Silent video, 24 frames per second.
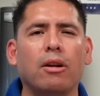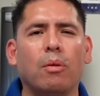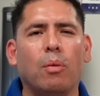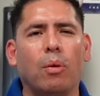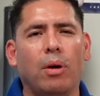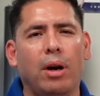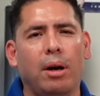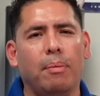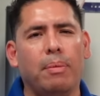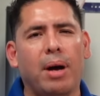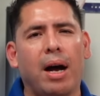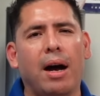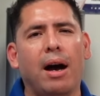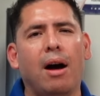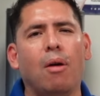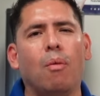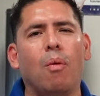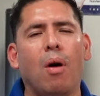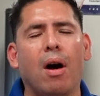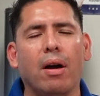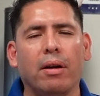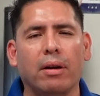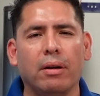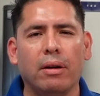to worry about hot
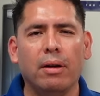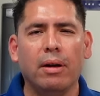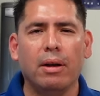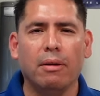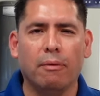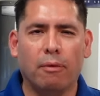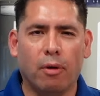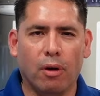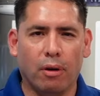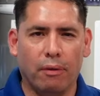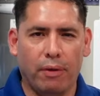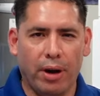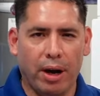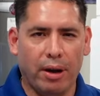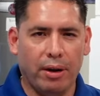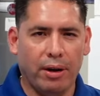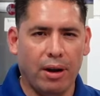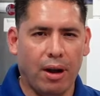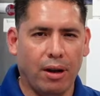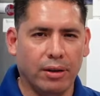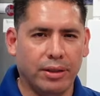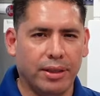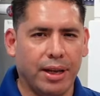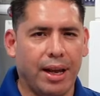water for a very
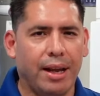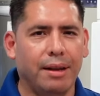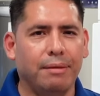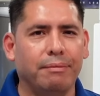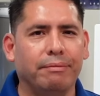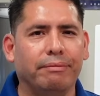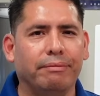long time.